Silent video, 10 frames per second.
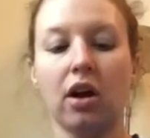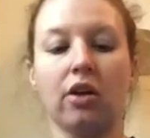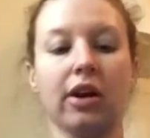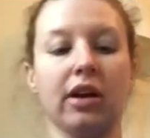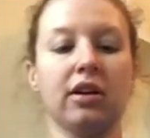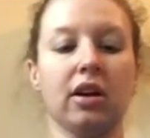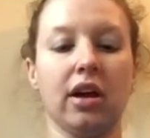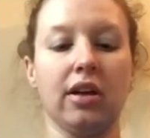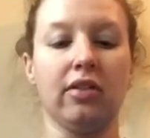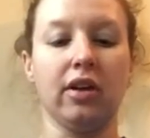Okay,
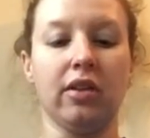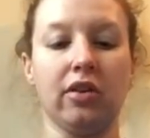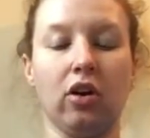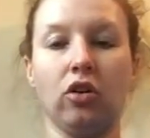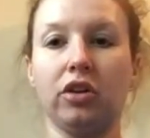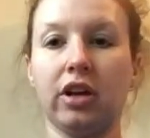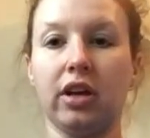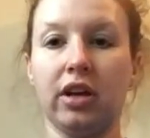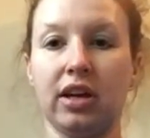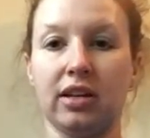and then the ulna
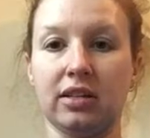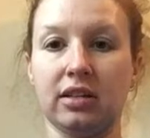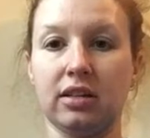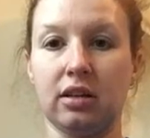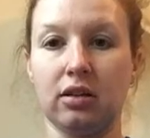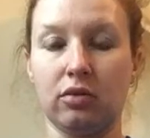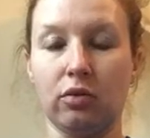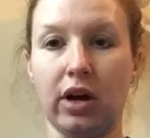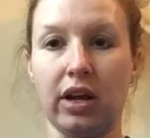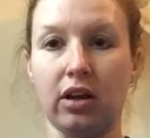is
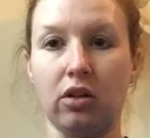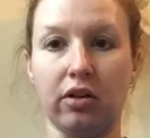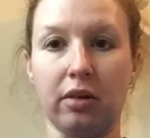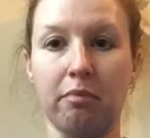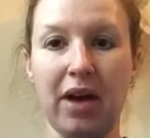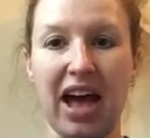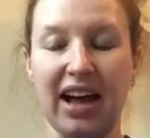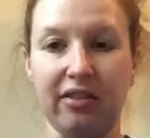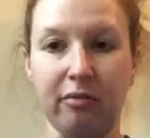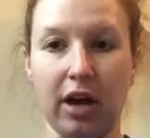running along the back
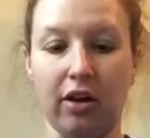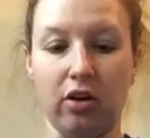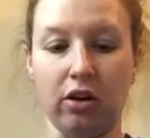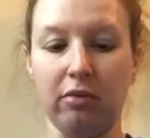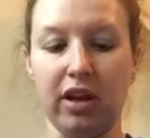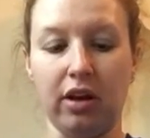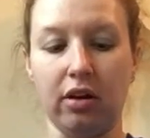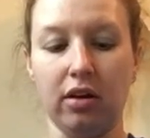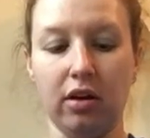of my arm there.